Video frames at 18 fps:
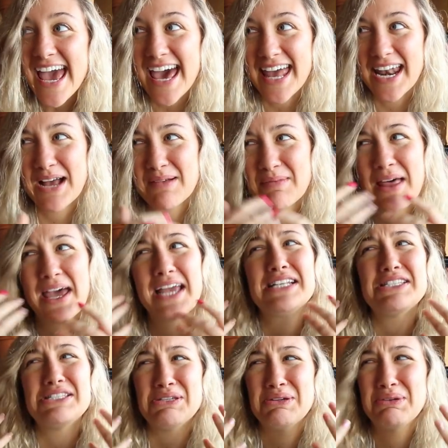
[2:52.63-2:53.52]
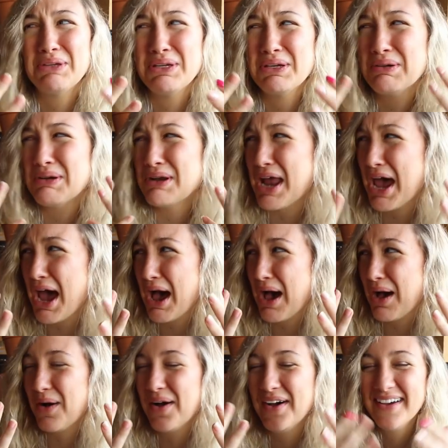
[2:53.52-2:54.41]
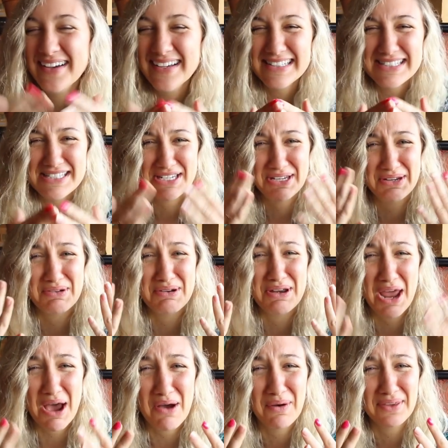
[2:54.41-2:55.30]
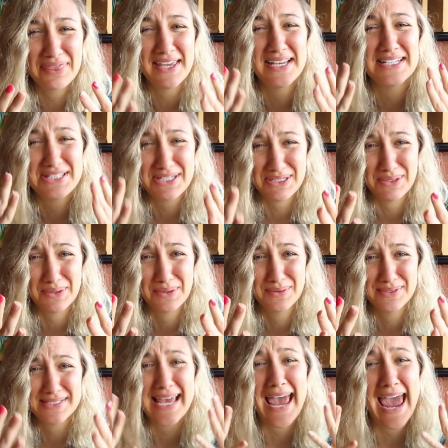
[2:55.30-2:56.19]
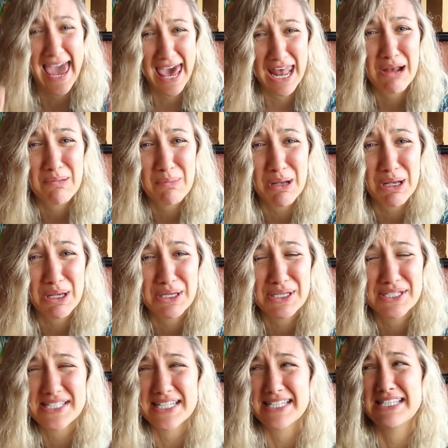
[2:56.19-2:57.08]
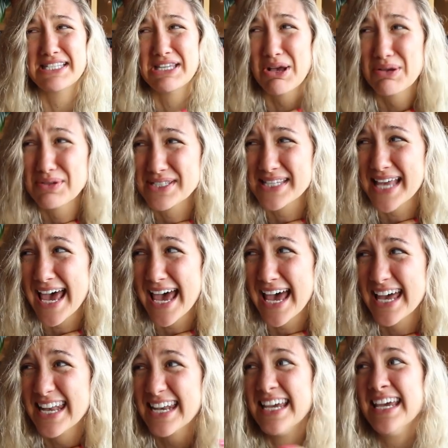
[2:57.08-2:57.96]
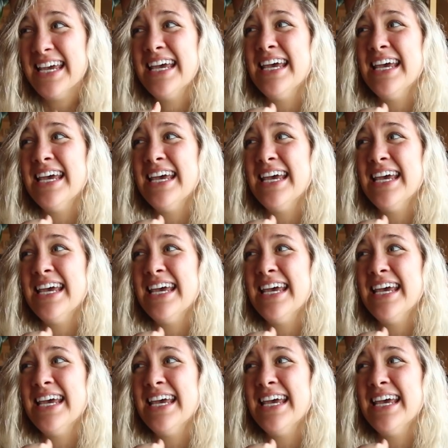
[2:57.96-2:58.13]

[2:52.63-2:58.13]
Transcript: And I'm like, do you know? Do you know what they do to animals? It's so sad.